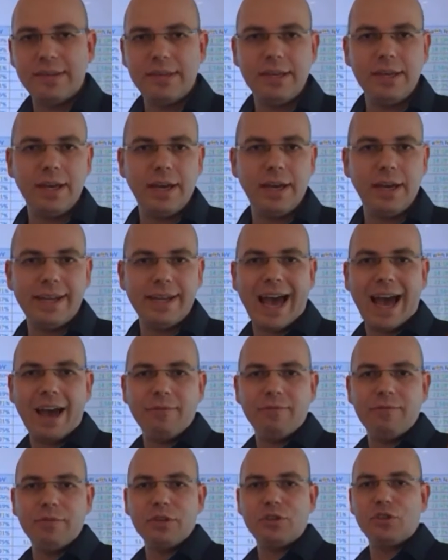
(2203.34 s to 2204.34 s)
see an
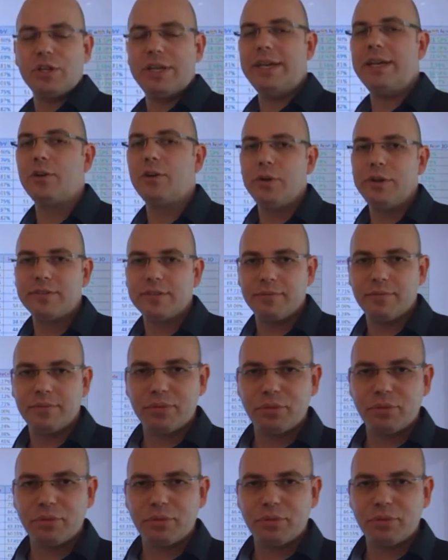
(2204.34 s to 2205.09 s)
average increase of